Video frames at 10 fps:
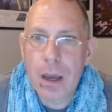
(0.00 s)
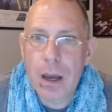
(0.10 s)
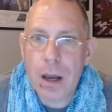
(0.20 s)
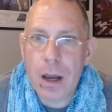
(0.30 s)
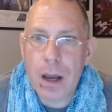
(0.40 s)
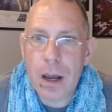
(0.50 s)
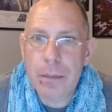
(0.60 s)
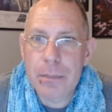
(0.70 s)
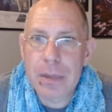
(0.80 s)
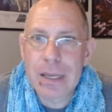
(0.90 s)

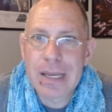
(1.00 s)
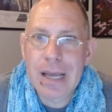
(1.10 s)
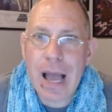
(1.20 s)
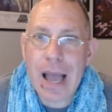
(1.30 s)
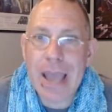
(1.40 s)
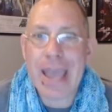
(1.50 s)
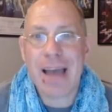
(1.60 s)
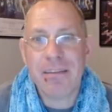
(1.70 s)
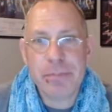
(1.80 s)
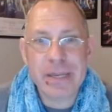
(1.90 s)
Um. I
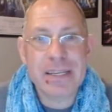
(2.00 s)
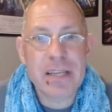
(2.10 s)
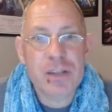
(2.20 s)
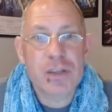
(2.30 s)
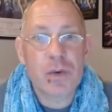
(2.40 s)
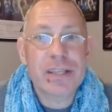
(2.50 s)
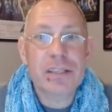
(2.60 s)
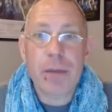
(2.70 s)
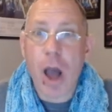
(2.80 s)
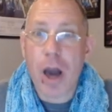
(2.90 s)
have been doing
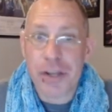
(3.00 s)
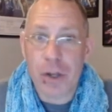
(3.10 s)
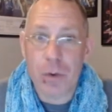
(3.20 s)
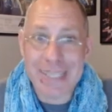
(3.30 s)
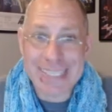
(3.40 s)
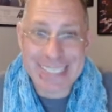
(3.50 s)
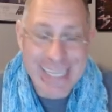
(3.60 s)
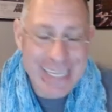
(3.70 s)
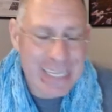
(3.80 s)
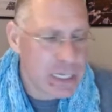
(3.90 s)
some audio
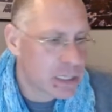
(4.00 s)
listening,